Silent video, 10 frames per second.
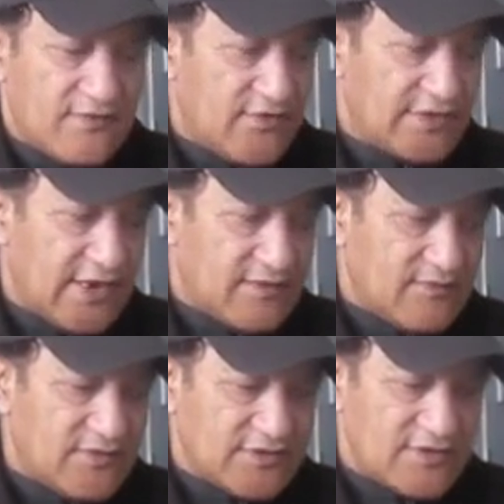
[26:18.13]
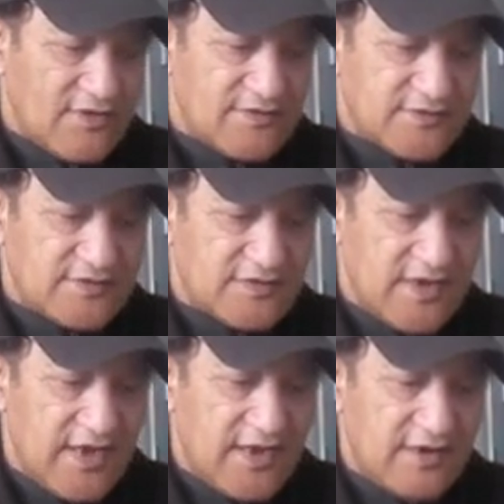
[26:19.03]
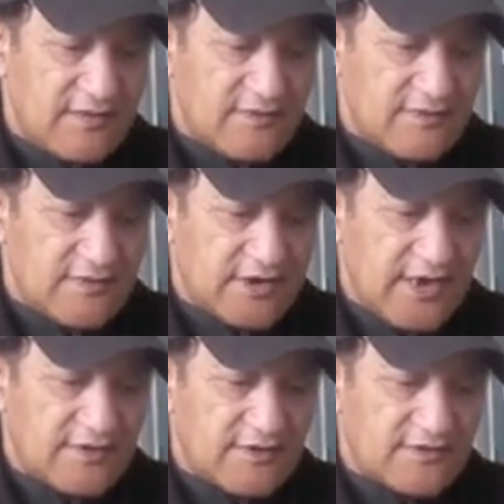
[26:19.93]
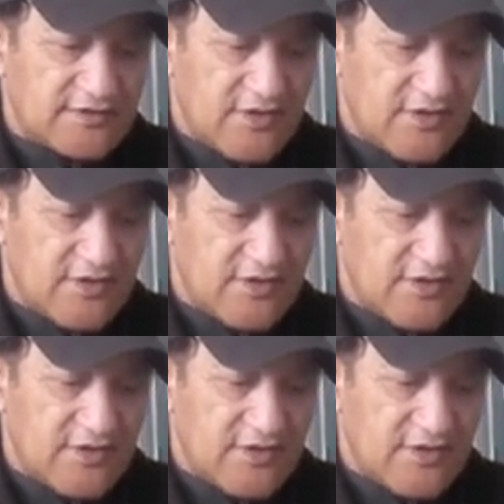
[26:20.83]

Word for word: for that, for the scallops, and $10 04